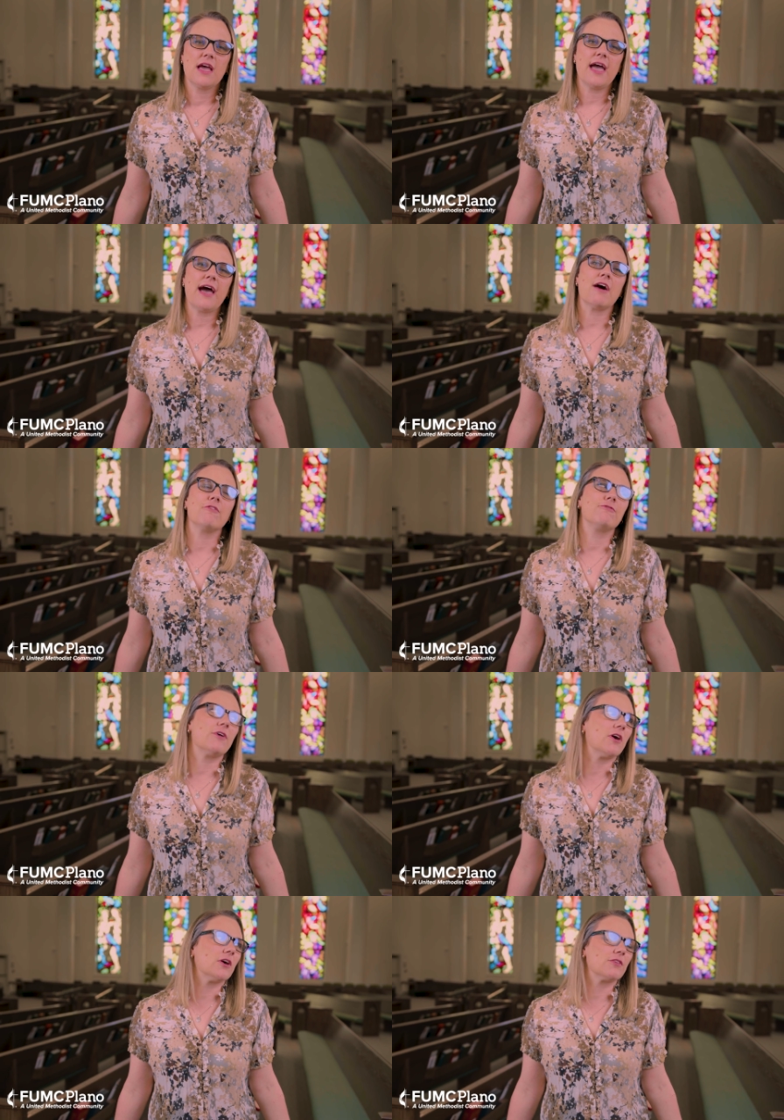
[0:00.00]
How
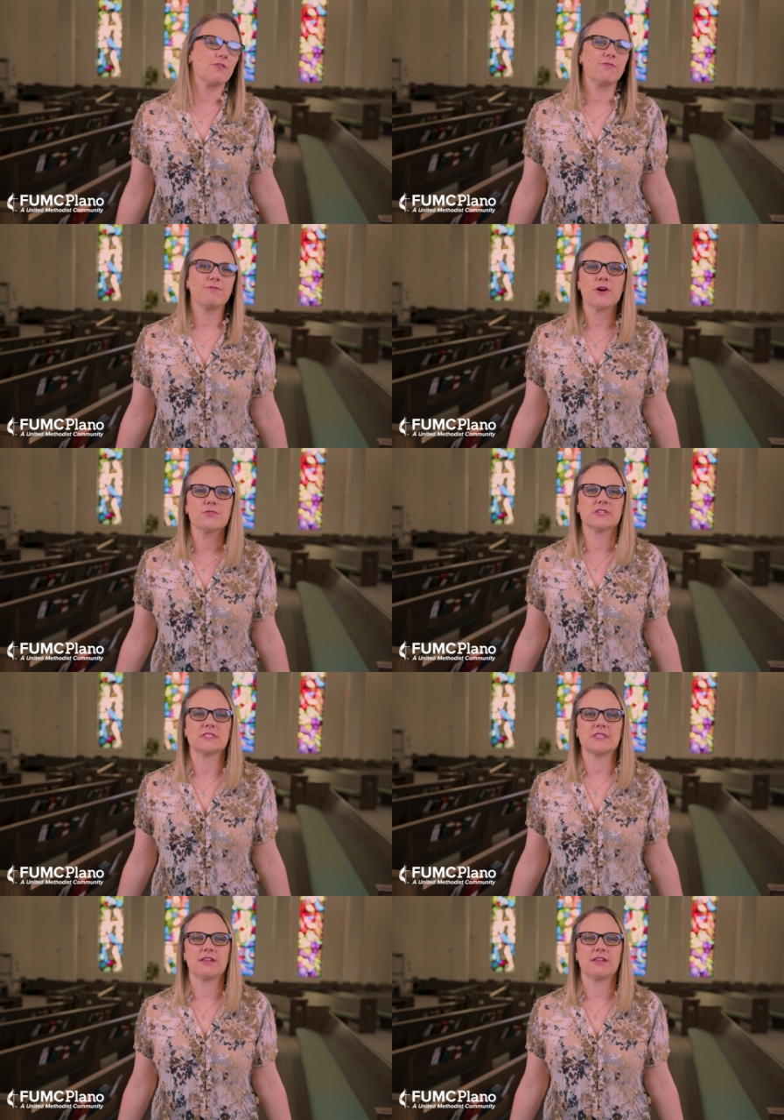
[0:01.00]
far the focus